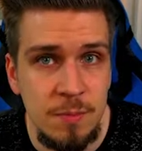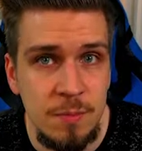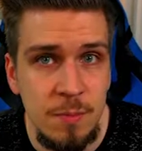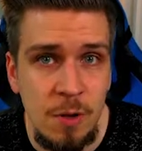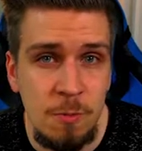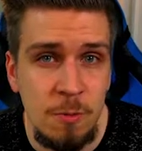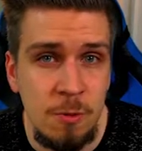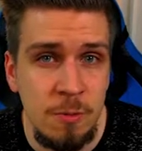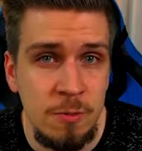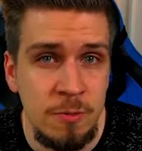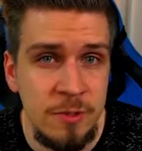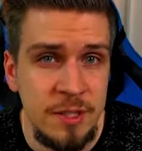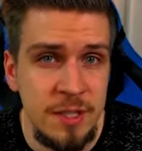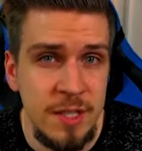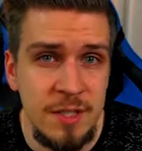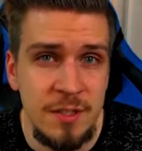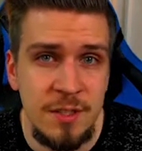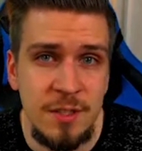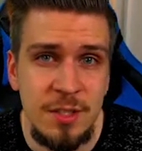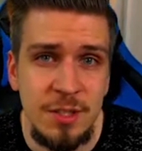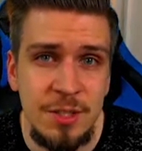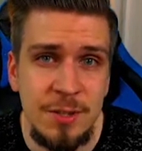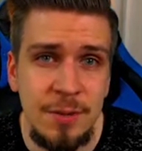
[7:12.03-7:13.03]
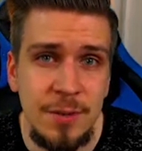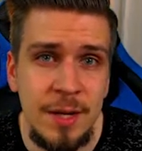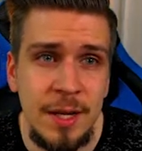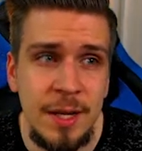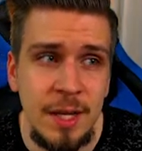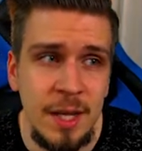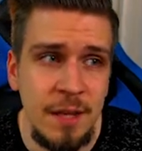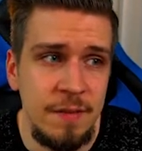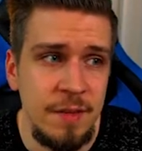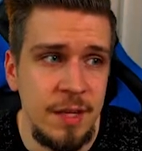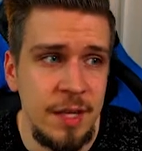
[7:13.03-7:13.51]
forward isn't
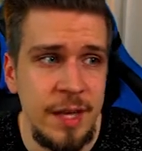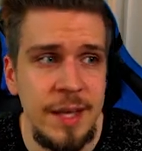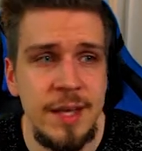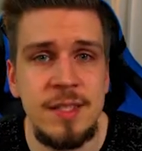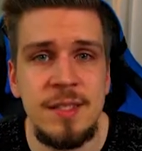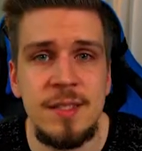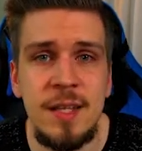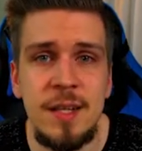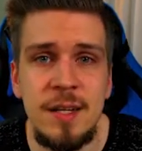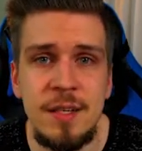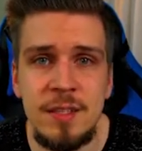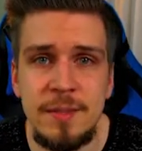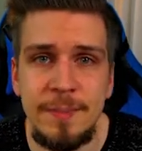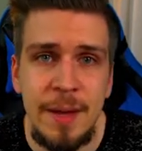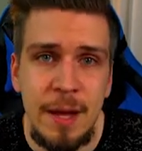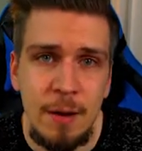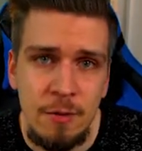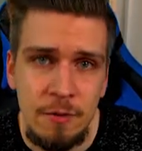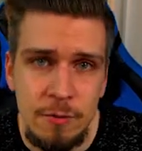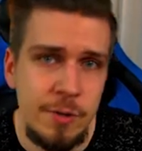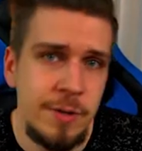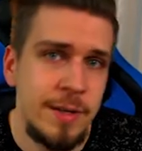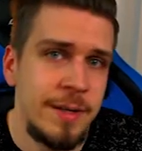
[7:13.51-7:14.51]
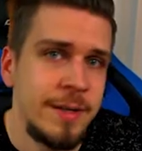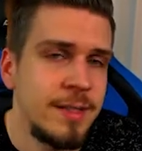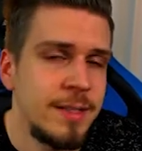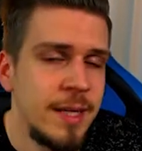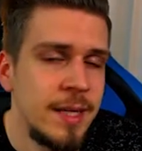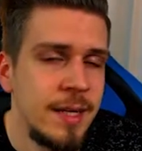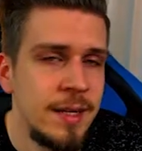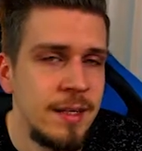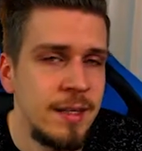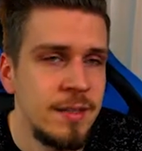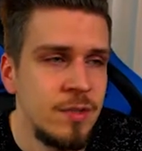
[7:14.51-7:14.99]
shooting, if he is, then it's power forward
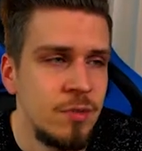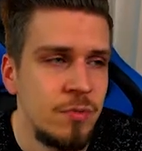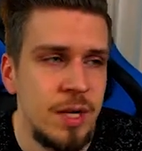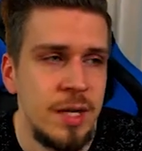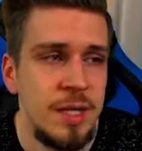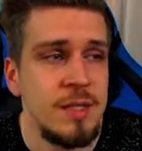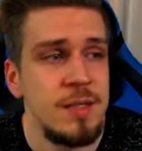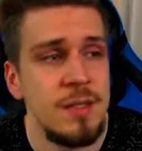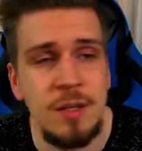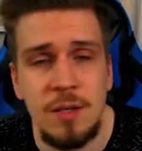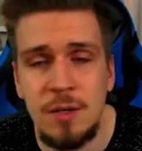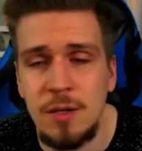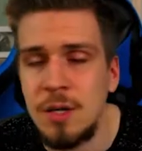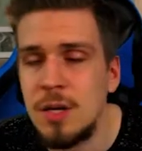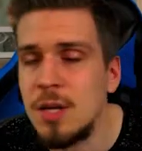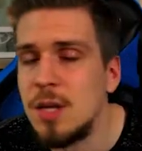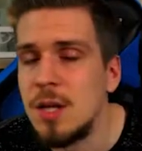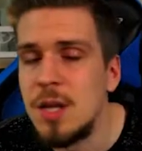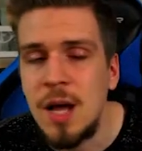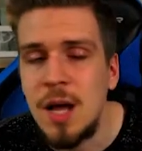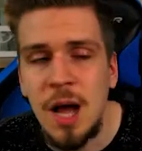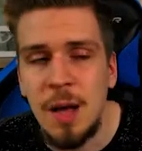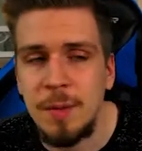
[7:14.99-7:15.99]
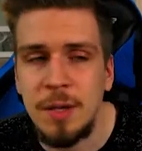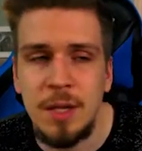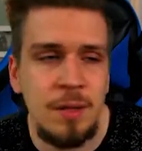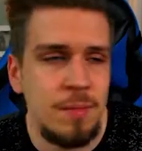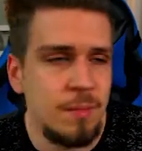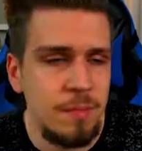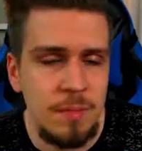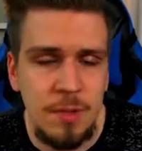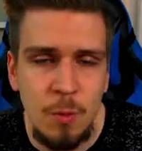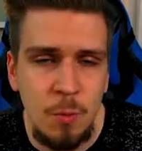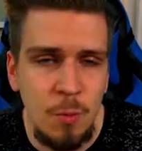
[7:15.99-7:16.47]
setting the screen. So I
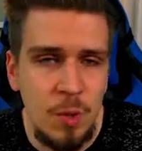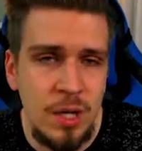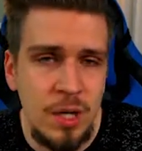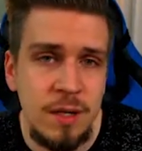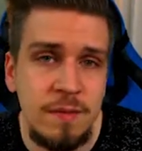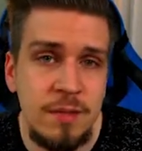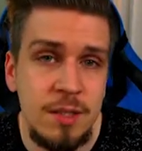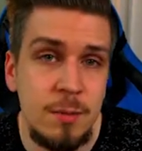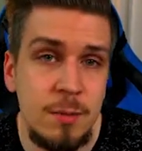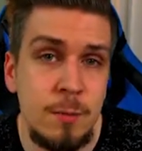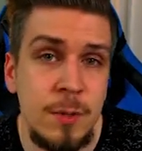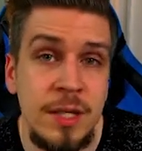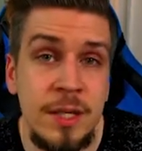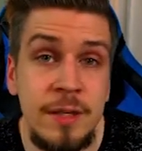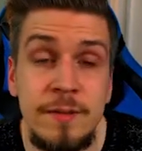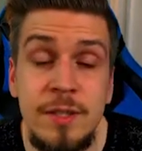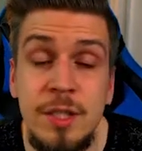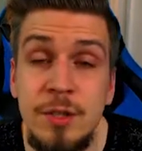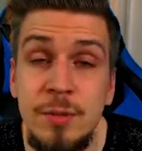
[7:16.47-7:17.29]
mean, whatever you